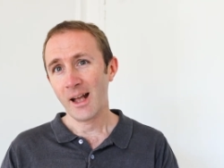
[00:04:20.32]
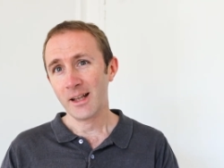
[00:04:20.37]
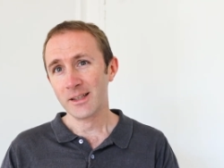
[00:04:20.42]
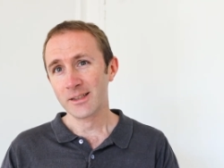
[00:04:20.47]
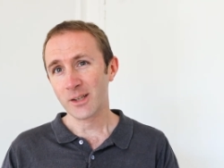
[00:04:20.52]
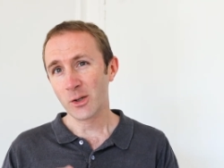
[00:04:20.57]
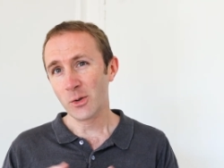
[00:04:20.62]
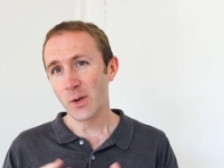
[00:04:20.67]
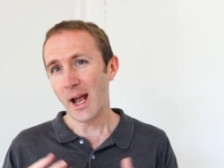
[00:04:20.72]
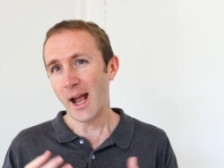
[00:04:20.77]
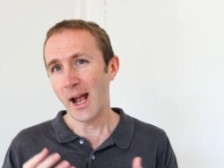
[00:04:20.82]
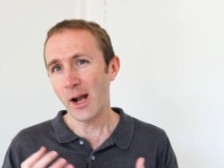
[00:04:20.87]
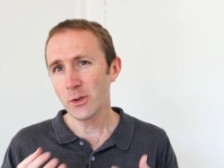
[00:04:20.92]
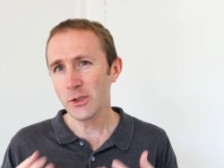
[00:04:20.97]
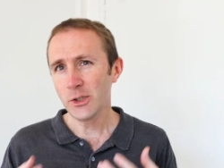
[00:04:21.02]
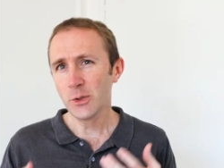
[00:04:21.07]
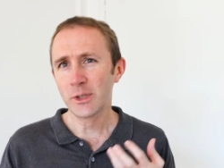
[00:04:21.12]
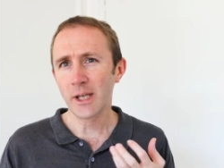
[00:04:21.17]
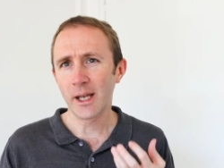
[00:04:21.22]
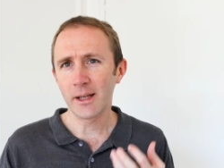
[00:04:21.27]
So how
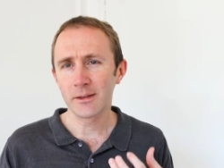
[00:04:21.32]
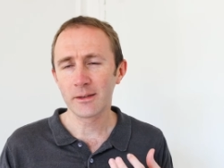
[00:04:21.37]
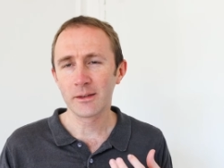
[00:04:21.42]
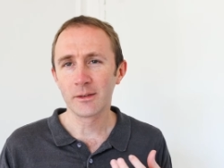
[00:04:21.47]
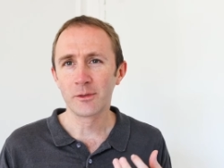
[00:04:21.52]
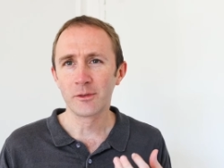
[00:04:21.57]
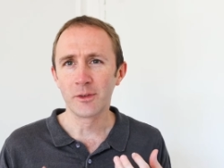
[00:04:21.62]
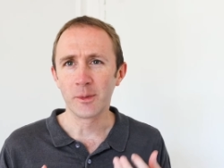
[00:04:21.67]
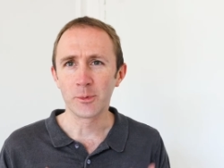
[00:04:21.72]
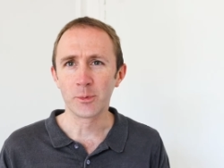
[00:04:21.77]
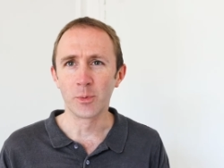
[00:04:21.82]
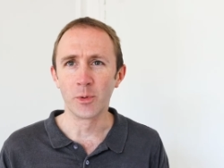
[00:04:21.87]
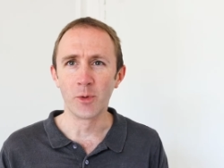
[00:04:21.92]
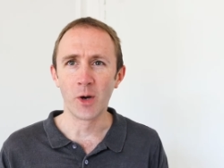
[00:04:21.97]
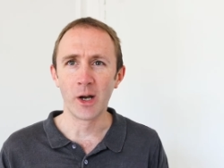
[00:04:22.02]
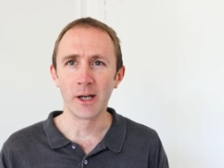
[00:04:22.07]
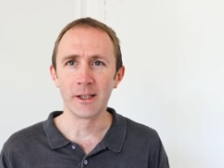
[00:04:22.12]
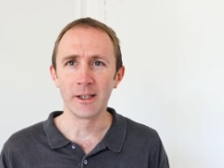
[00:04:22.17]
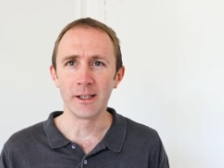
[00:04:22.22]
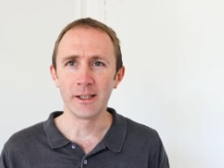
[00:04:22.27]
do you get the FIPS
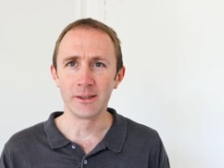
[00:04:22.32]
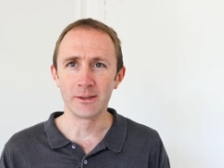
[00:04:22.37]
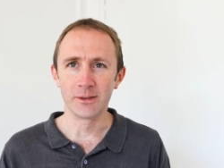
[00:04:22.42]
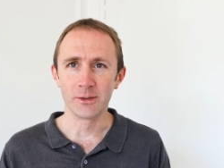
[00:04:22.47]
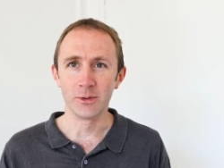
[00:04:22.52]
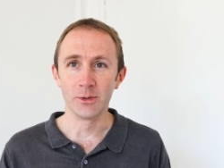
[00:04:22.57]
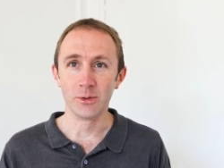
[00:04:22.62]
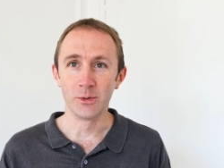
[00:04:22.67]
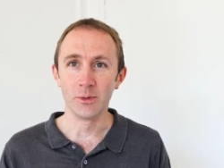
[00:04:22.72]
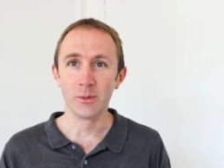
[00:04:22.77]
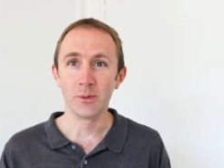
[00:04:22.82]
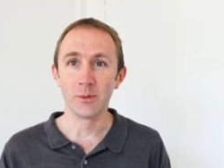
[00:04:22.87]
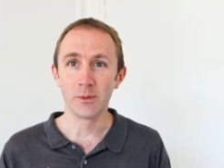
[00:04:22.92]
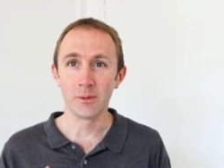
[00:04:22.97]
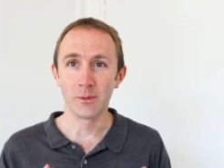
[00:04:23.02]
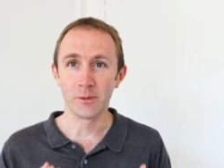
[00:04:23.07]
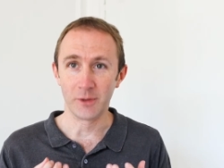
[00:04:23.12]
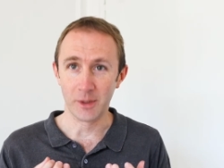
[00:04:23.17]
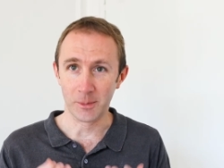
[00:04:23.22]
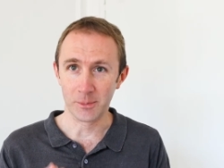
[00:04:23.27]
provider into
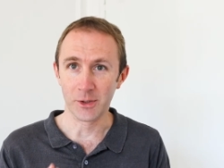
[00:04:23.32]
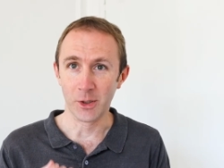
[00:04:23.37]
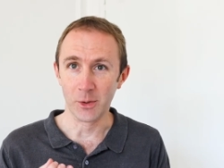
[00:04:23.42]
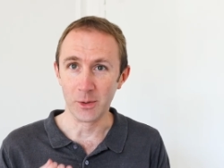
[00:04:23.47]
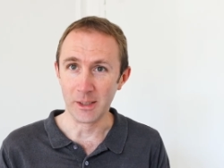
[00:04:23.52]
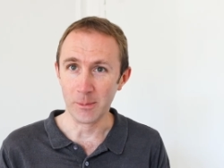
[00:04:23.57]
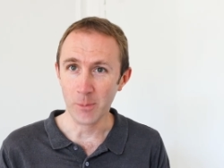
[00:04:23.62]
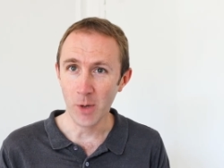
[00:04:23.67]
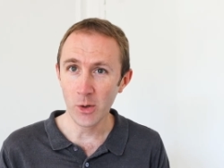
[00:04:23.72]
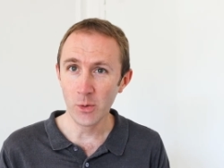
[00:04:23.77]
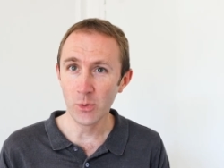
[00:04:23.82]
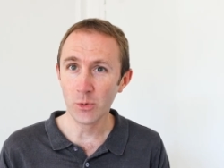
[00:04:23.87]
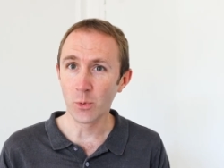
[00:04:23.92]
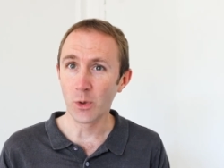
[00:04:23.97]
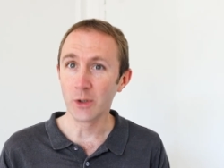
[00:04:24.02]
FIPS only mode?